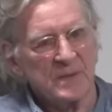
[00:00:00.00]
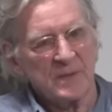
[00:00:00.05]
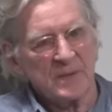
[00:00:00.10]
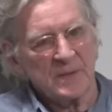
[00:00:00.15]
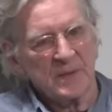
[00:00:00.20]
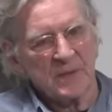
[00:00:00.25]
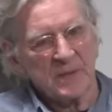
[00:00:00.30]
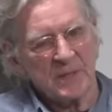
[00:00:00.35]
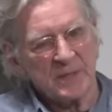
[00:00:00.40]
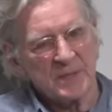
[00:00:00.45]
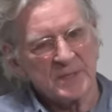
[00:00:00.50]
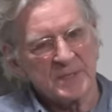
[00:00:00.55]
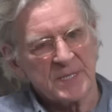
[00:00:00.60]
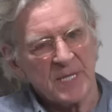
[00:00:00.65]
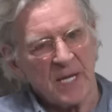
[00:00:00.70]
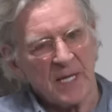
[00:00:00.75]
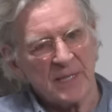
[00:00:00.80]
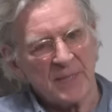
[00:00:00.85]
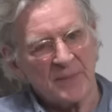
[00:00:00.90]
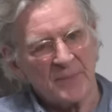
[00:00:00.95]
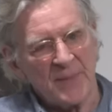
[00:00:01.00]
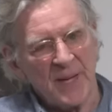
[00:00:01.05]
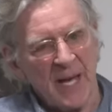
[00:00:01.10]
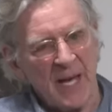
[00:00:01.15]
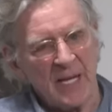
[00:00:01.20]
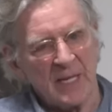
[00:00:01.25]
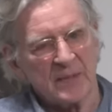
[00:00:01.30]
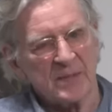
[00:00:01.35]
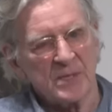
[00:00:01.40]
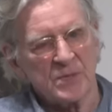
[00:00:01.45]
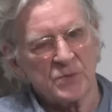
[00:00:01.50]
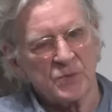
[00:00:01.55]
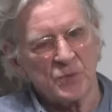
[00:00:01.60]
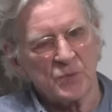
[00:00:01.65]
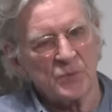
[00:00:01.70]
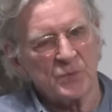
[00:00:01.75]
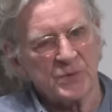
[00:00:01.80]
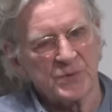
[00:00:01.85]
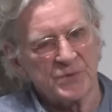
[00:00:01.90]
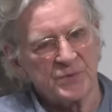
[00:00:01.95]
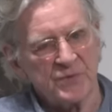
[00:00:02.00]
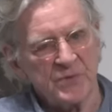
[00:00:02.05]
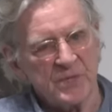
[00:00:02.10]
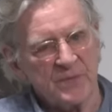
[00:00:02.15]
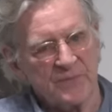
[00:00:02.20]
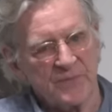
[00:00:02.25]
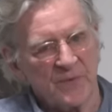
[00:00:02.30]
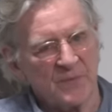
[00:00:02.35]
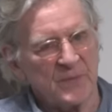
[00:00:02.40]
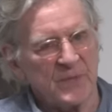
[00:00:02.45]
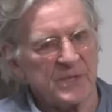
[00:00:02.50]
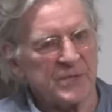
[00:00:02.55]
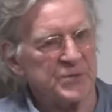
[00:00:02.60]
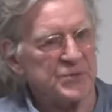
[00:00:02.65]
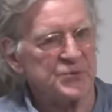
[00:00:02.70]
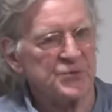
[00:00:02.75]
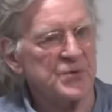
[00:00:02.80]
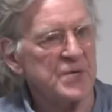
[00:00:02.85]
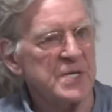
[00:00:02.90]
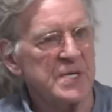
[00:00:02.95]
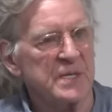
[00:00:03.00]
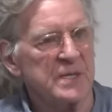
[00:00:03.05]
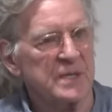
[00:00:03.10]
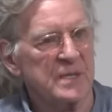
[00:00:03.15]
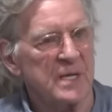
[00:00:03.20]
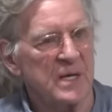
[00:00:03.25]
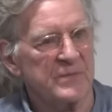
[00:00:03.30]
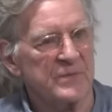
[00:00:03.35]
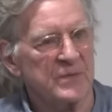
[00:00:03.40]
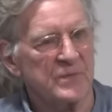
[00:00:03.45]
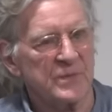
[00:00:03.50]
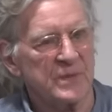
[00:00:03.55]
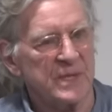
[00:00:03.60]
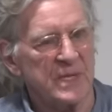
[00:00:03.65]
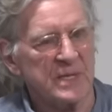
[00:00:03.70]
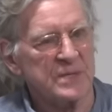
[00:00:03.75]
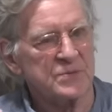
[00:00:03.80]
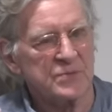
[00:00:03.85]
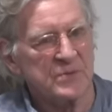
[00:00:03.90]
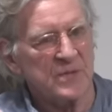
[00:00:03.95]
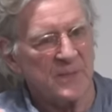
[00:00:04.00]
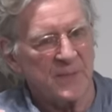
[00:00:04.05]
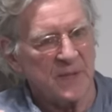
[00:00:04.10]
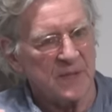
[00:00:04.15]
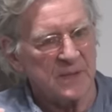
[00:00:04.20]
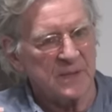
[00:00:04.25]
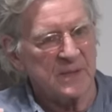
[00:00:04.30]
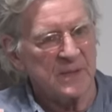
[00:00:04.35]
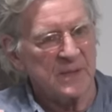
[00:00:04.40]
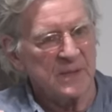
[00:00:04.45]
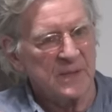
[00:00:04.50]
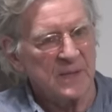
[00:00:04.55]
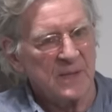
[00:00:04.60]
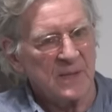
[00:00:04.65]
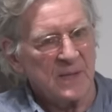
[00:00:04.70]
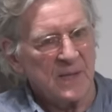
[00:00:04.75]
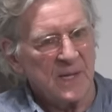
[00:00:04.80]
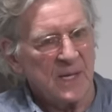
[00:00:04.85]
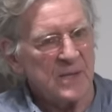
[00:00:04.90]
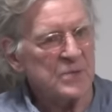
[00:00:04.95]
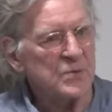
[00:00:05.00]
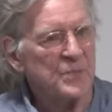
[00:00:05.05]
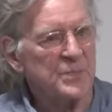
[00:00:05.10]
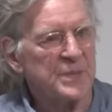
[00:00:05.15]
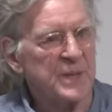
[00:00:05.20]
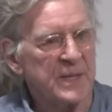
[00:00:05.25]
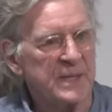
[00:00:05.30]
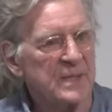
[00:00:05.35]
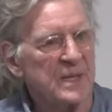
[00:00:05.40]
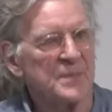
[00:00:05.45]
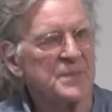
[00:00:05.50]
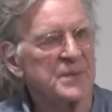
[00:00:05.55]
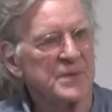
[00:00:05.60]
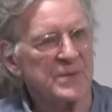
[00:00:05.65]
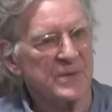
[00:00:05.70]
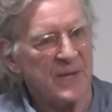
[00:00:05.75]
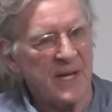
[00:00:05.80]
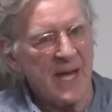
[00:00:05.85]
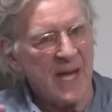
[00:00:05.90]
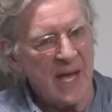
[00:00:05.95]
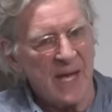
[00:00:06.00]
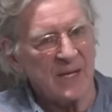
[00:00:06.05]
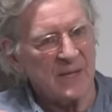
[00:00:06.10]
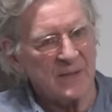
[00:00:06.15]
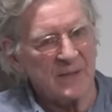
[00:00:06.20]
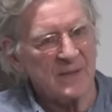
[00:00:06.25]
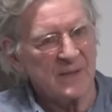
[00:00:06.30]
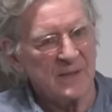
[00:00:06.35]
inside a bag that you retrieve from a latrine covered with excrement, and you pick it up in your hand,